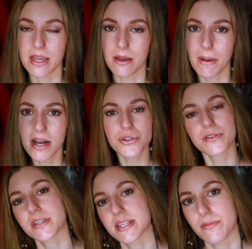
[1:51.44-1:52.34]
master
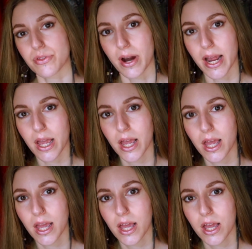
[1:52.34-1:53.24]
of the seventh ray
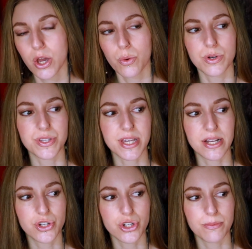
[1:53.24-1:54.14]
was
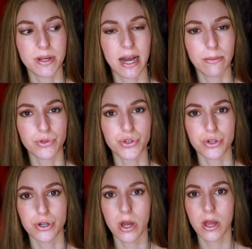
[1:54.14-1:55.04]
said to be able
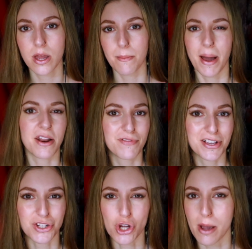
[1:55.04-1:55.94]
to
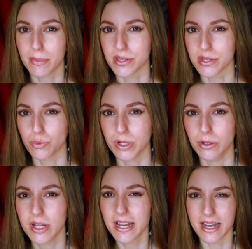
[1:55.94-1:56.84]
manifest diamonds at
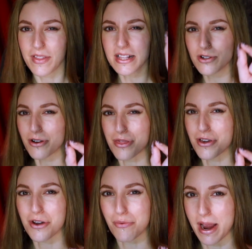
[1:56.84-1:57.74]
will. Now, that's not a
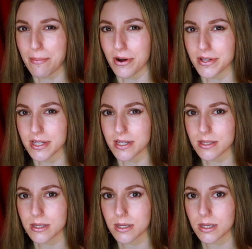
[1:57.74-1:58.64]
third ray
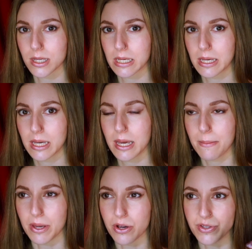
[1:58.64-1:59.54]
process,
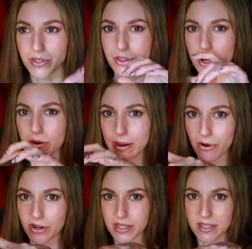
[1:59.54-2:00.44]
because the third ray
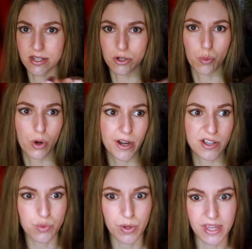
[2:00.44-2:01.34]
process still
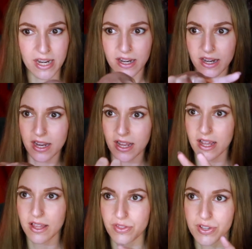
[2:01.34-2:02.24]
works within
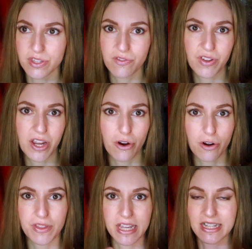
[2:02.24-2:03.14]
the sphere
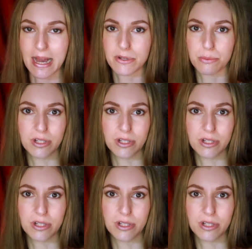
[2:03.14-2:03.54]
of the adaptable